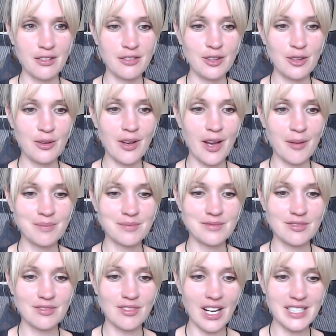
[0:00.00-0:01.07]
If you
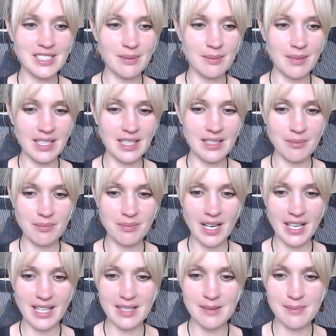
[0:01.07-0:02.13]
um, write to me
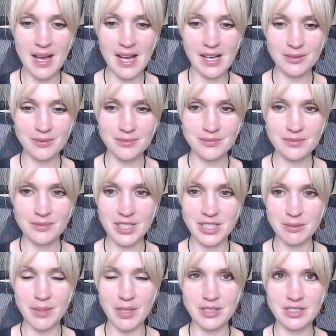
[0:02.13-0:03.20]
by email,
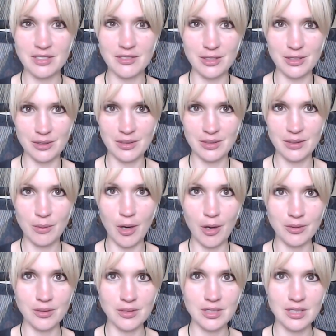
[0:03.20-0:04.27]
which most of you
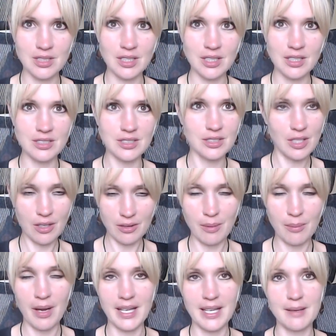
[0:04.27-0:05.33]
won't, because you don't
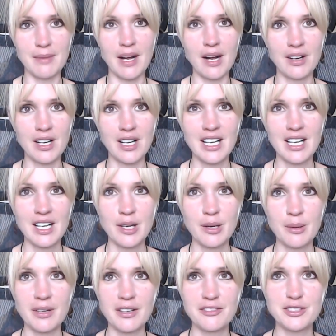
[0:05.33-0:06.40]
know my email.
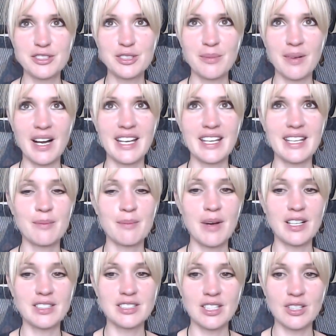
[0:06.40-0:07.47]
But if you do, my
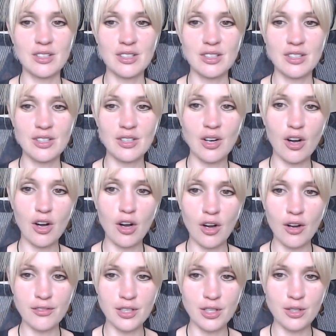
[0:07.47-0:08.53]
emails are
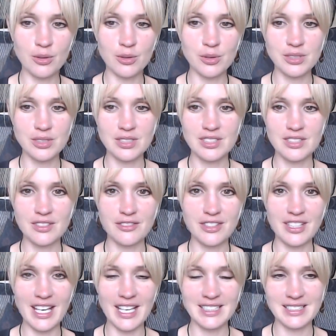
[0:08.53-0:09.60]
often called
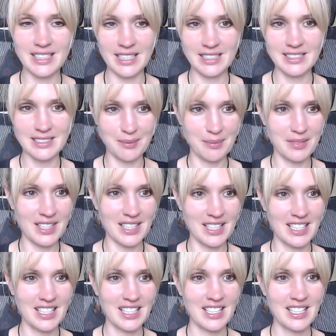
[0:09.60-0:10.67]
forgetting
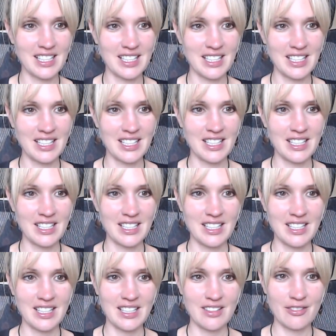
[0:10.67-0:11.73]
something.
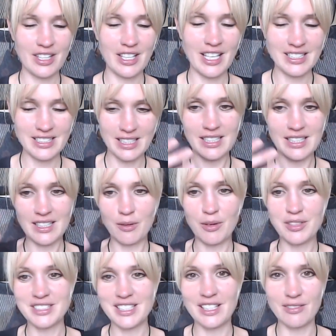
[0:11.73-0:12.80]
Forgetting. I
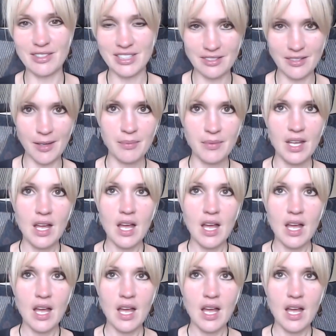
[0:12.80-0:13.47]
won't tell you the rest of it.